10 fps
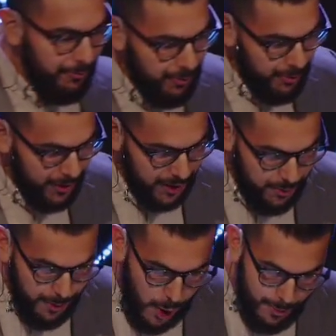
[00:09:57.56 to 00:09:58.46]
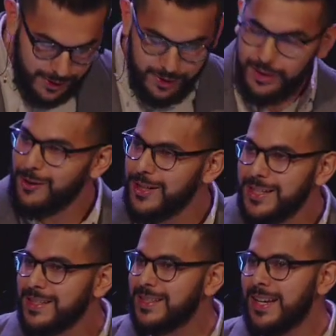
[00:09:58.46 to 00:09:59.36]
food in a moment's
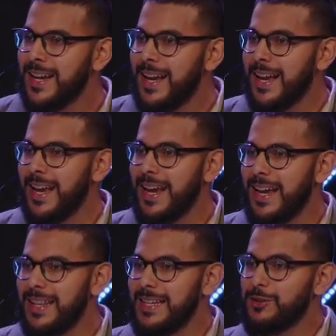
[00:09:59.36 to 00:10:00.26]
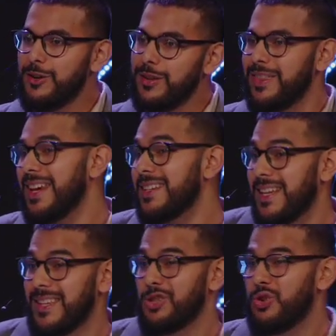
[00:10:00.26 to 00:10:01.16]
notice. And these are things that they